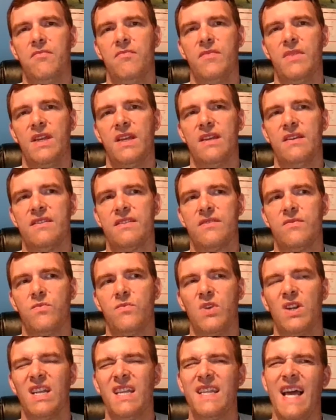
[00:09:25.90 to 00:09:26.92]
is
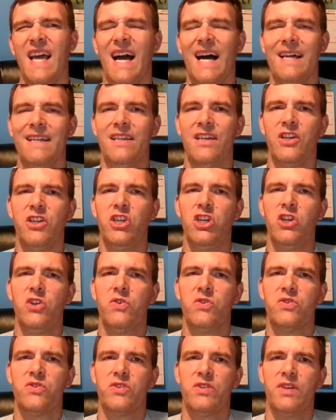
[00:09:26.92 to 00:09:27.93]
really the idea
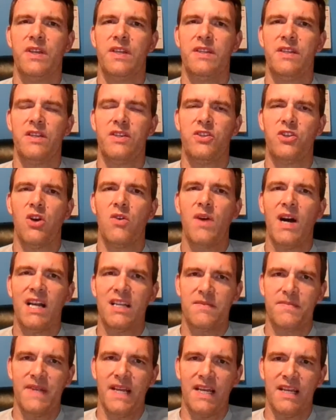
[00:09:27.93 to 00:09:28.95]
used, show
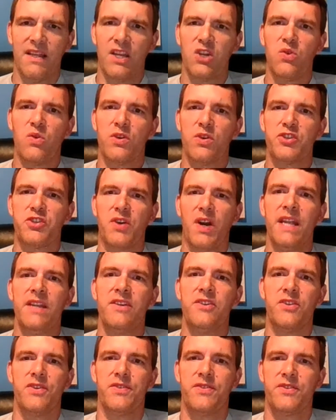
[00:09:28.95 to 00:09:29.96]
hospitality towards
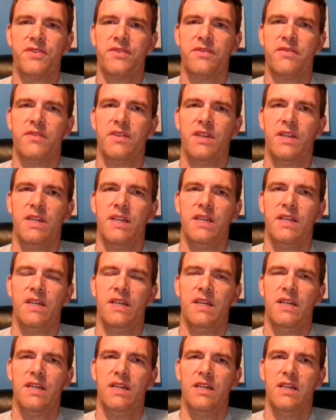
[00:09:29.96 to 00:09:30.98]
strangers.
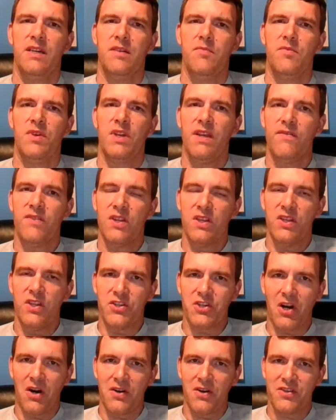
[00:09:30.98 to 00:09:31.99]
But even in the
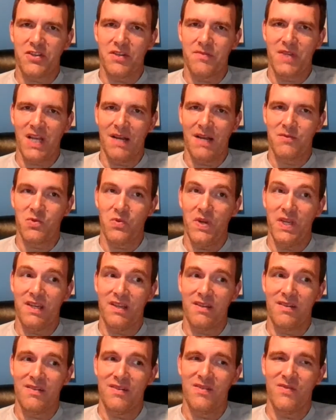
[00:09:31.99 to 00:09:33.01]
church, sometimes we
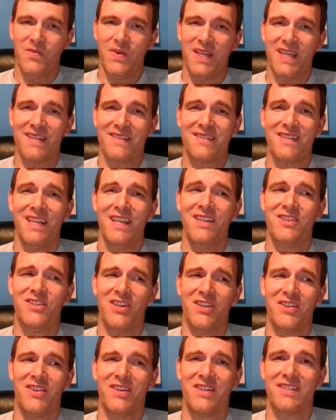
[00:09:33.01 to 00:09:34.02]
can see each
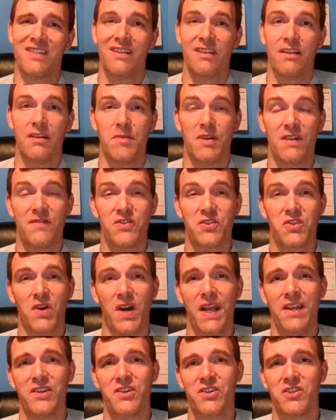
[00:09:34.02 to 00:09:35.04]
other as a little bit of
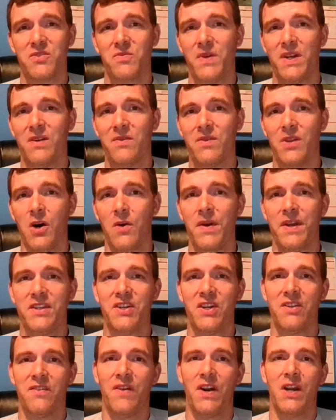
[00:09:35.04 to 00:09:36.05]
strangers. We don't know each
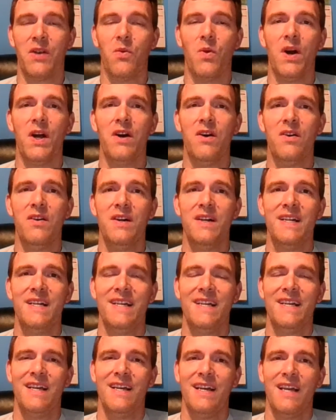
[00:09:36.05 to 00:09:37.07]
other very well
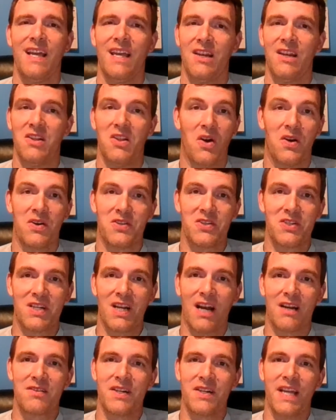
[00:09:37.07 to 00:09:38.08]
in a larger
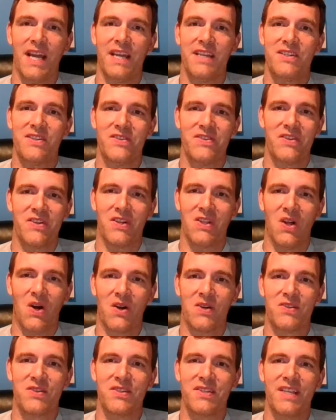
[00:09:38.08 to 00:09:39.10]
congregation, in a
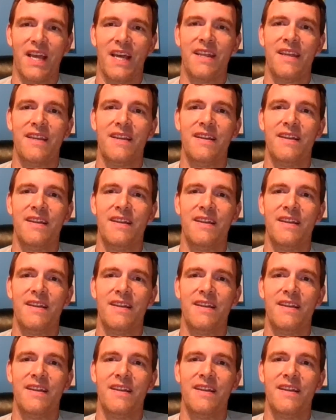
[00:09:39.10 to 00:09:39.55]
larger setting.